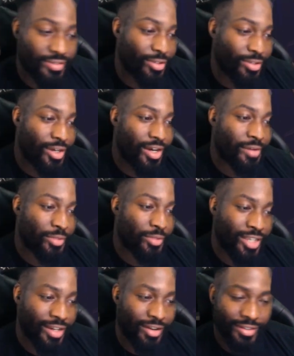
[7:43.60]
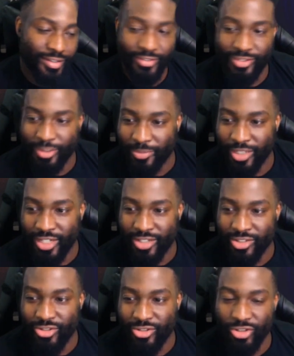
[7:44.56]
So I'm carrying some
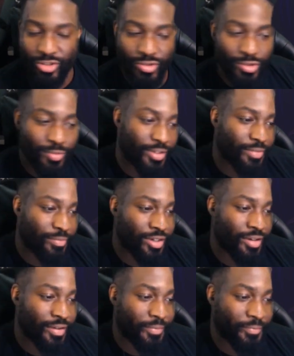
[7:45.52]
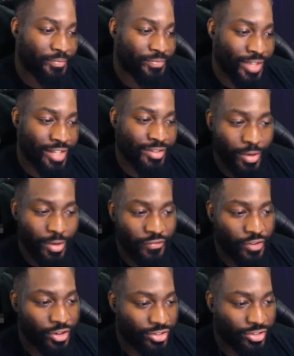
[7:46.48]
things in general, but that's my
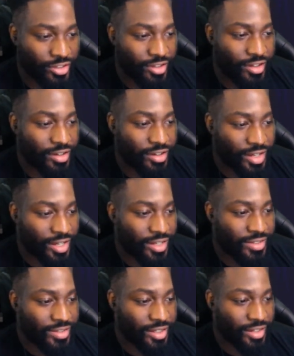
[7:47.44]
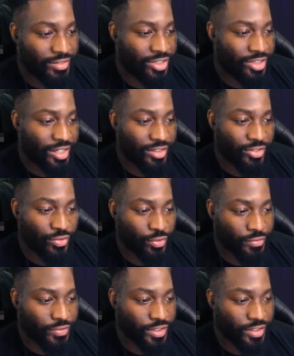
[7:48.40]
first set of changes
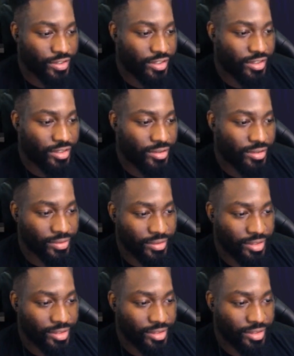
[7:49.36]
for V skill.